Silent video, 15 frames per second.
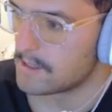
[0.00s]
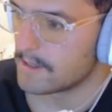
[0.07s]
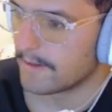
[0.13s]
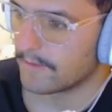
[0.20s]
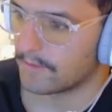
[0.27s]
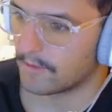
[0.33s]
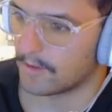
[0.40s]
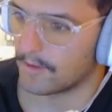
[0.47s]

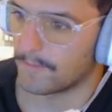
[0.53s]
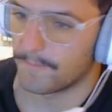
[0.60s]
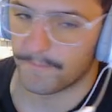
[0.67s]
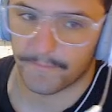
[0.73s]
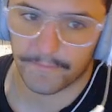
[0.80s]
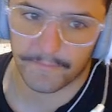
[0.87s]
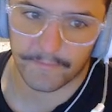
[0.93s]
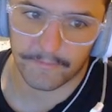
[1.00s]
So
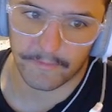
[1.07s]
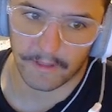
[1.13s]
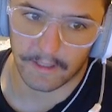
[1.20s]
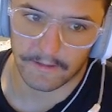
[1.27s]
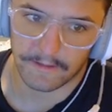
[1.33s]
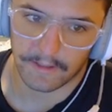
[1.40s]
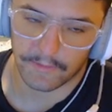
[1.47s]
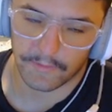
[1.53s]
yeah,
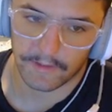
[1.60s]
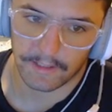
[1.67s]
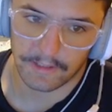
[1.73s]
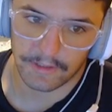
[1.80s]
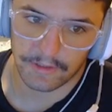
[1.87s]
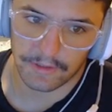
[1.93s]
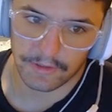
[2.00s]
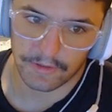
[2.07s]
definitely
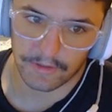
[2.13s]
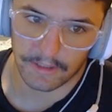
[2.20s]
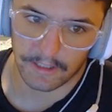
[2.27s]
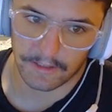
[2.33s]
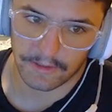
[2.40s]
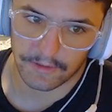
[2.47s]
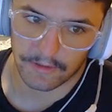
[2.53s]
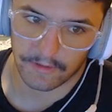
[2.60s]

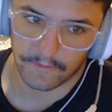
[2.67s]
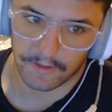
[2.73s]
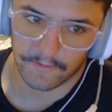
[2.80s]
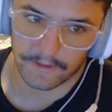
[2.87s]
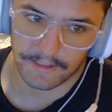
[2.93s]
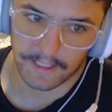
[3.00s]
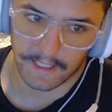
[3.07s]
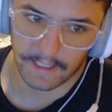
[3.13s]
shouldn't have even
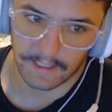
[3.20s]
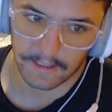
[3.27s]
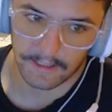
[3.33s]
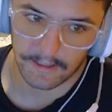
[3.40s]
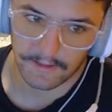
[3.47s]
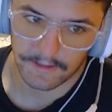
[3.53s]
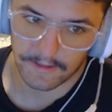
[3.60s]
taken this.